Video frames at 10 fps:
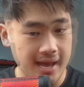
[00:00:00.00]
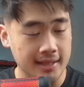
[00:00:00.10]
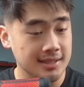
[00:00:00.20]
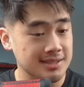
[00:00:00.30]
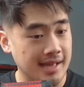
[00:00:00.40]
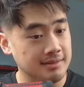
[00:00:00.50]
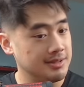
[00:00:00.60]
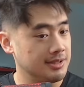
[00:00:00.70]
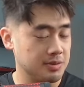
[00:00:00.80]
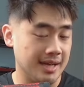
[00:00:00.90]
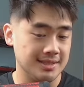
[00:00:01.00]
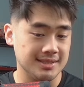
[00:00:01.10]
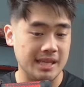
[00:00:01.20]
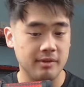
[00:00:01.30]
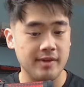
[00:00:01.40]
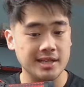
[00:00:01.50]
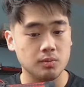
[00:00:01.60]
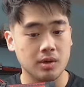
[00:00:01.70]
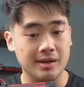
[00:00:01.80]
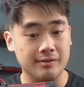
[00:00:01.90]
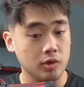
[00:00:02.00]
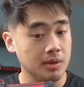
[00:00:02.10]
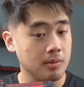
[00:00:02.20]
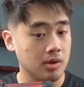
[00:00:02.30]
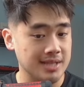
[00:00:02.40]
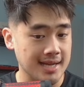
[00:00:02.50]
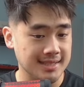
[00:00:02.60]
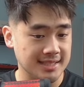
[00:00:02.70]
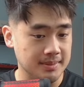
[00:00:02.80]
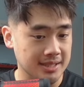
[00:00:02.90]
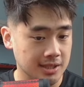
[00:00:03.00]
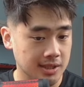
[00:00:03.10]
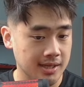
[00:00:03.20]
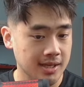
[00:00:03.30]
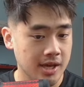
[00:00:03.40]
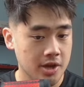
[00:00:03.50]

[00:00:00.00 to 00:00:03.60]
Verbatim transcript: And then this one has the same effect where if 3 or more attacks has been declared,